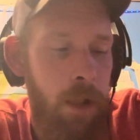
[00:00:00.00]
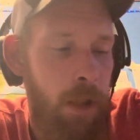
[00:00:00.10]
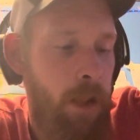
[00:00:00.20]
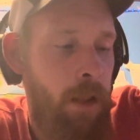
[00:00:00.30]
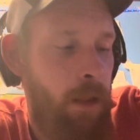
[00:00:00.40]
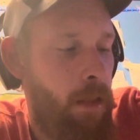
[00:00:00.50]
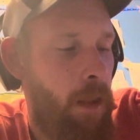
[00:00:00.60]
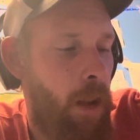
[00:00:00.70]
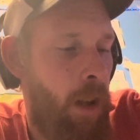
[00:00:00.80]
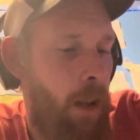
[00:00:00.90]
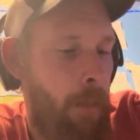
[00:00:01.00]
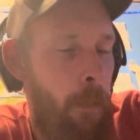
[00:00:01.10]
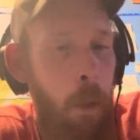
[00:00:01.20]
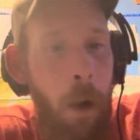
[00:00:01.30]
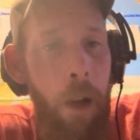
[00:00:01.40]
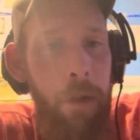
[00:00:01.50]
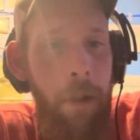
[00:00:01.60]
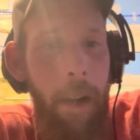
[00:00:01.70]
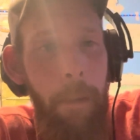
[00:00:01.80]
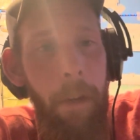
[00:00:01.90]
it. Or I'll
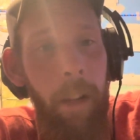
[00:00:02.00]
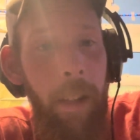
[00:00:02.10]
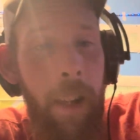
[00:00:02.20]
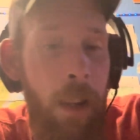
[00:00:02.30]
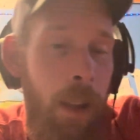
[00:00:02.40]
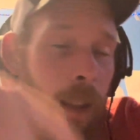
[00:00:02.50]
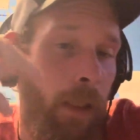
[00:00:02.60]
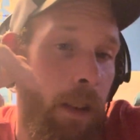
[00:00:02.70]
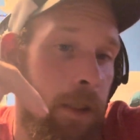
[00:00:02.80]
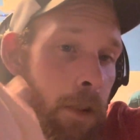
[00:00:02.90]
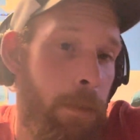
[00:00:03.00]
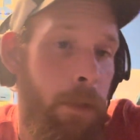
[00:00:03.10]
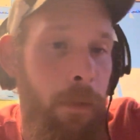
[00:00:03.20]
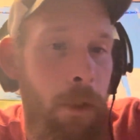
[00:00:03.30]
try to put a link in the description for